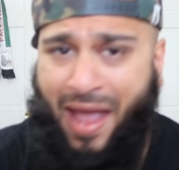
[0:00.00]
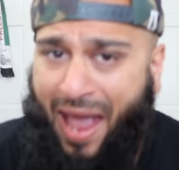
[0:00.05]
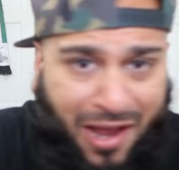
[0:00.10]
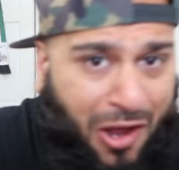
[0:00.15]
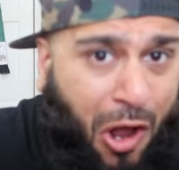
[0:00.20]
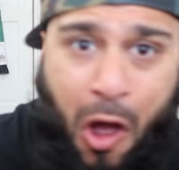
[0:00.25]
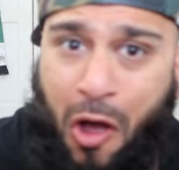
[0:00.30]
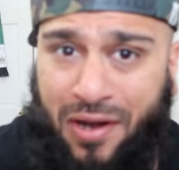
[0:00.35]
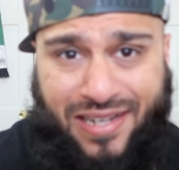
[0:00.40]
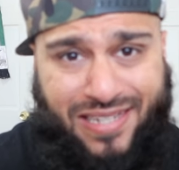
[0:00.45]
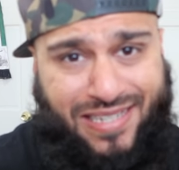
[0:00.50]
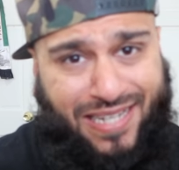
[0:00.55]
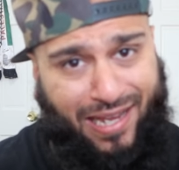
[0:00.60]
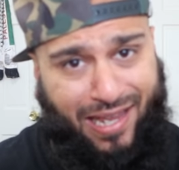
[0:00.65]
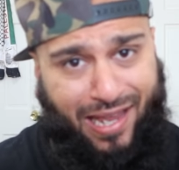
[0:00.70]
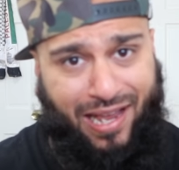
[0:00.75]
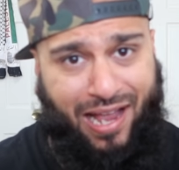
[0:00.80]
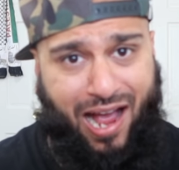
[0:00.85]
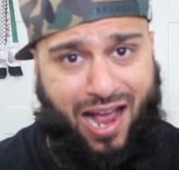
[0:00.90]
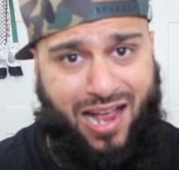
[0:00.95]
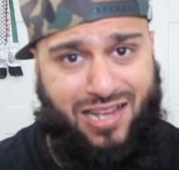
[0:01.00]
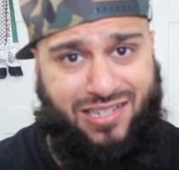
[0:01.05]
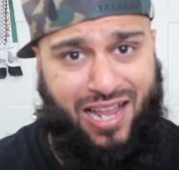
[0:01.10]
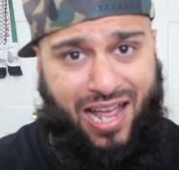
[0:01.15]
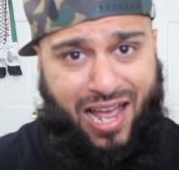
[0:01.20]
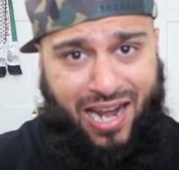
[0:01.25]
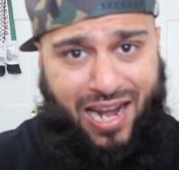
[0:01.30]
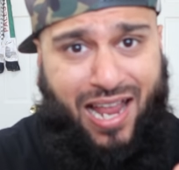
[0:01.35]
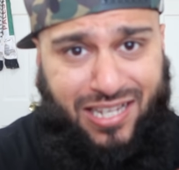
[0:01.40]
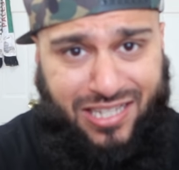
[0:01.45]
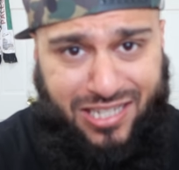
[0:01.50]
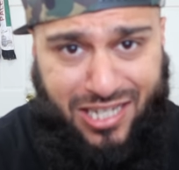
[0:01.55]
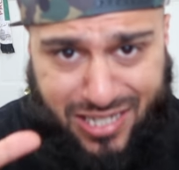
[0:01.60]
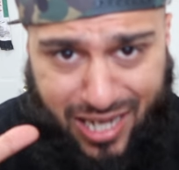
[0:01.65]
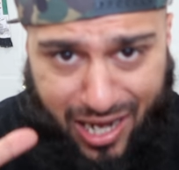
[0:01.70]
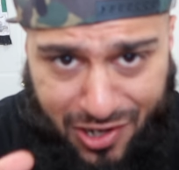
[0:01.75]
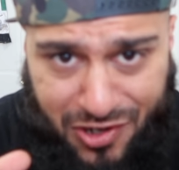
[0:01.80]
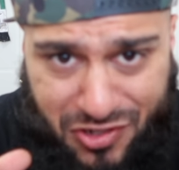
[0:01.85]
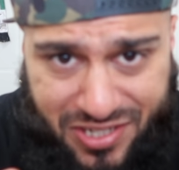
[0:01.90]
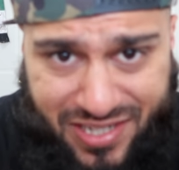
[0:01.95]
Hang on a second, guys. Let's just
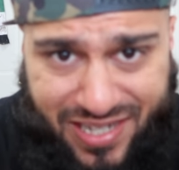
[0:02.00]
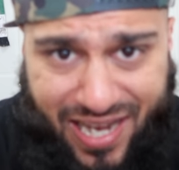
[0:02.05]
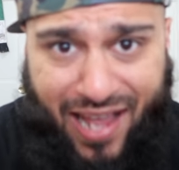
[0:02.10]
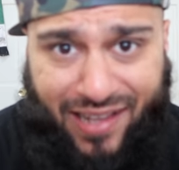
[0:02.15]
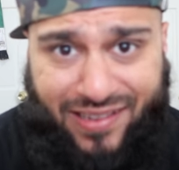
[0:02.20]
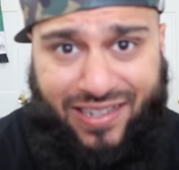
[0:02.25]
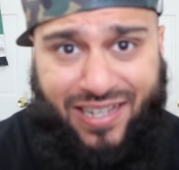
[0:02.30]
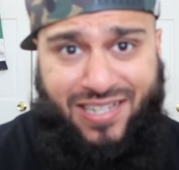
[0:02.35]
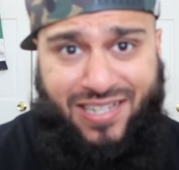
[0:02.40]
understand